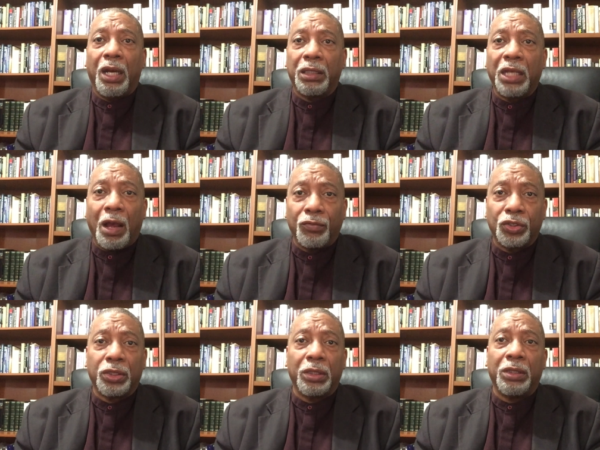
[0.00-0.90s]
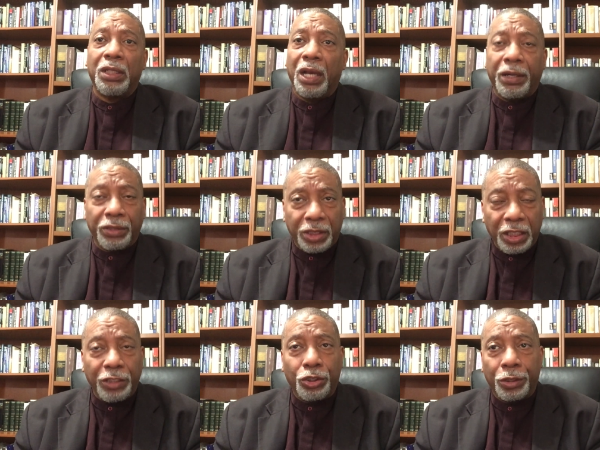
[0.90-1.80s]
a counselor, and a
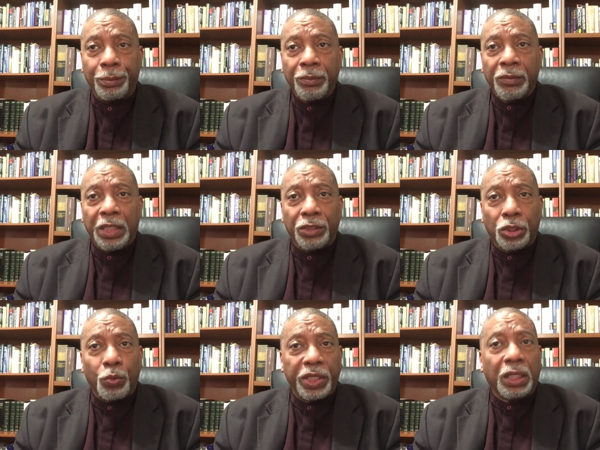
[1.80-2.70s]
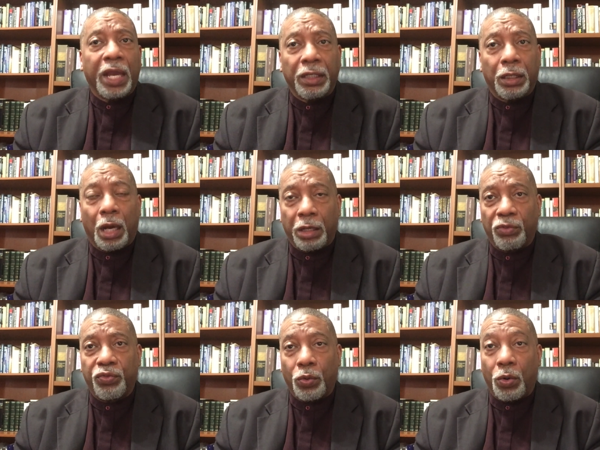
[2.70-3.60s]
teacher. And so we thank God
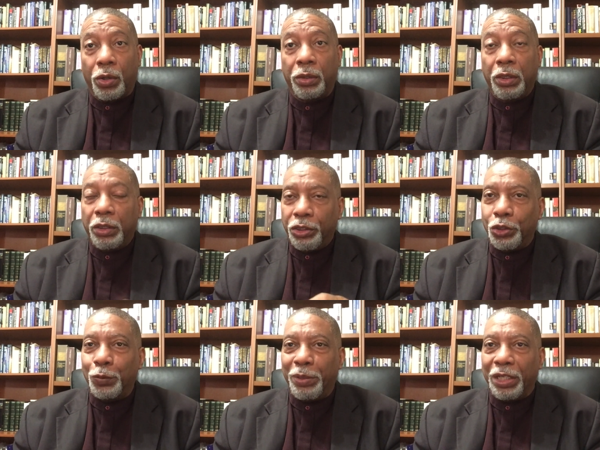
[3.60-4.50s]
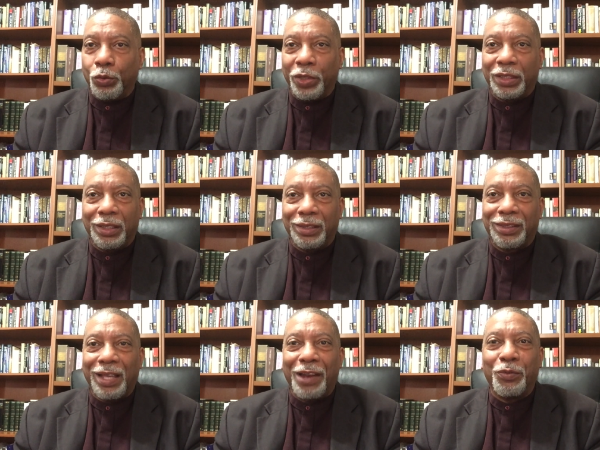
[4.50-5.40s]
for you being with
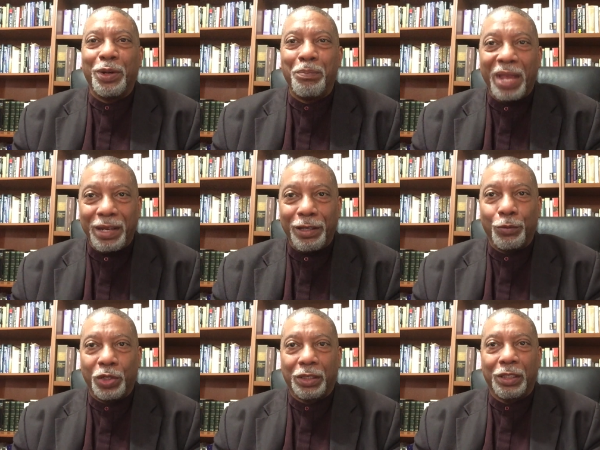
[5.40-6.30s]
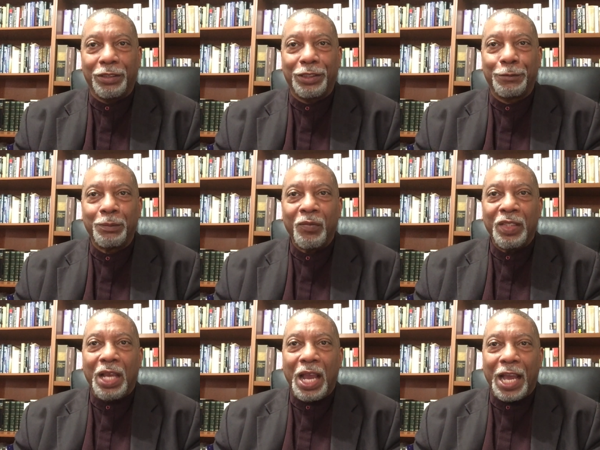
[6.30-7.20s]
us and remaining with us.
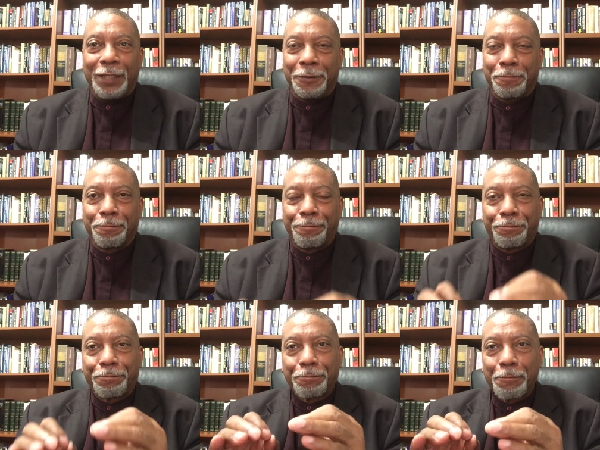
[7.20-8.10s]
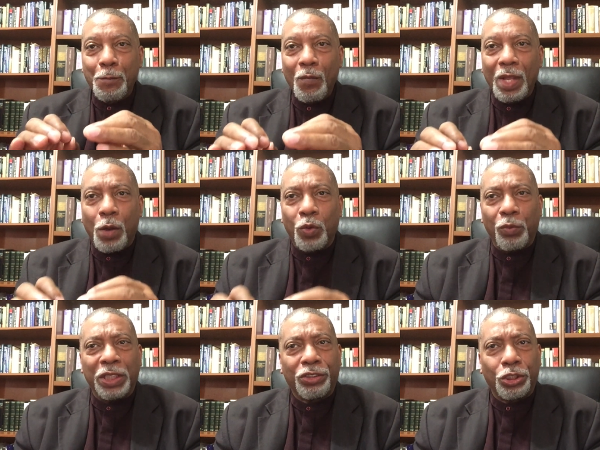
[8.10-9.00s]
And we
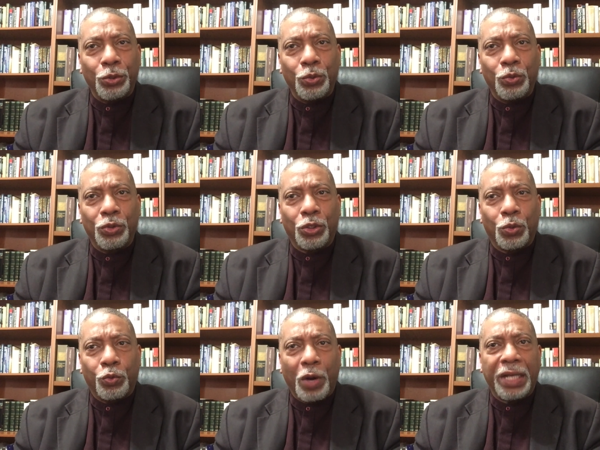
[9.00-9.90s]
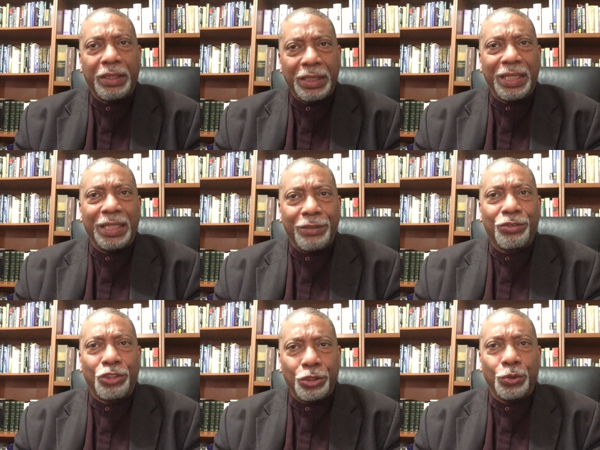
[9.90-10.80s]
want to go right
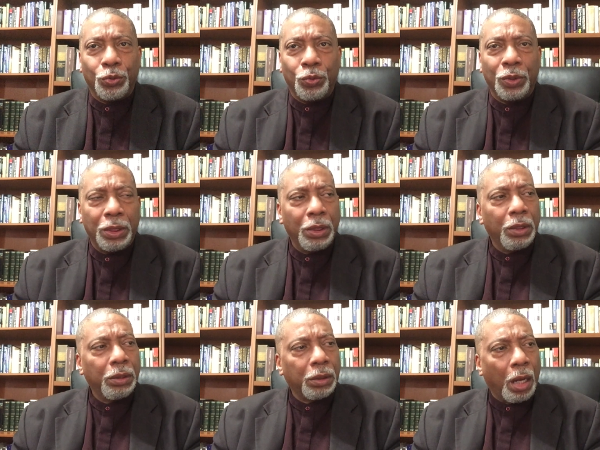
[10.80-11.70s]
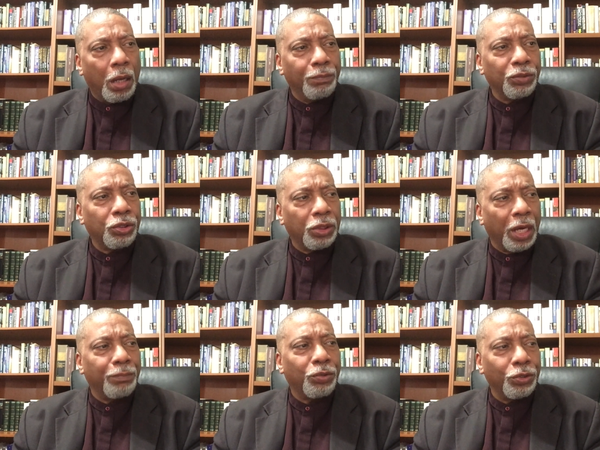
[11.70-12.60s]
into Psalms
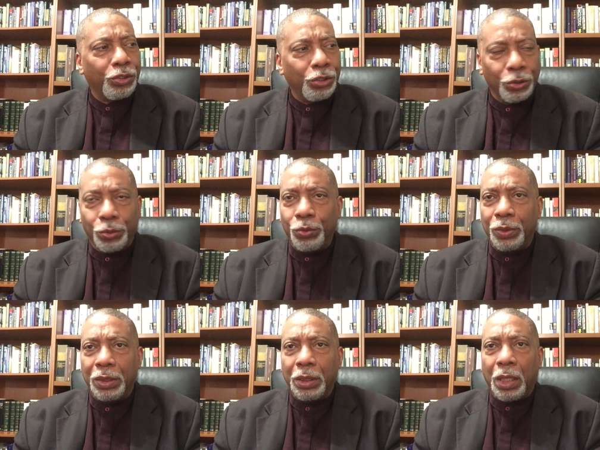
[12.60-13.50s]
chapter 2,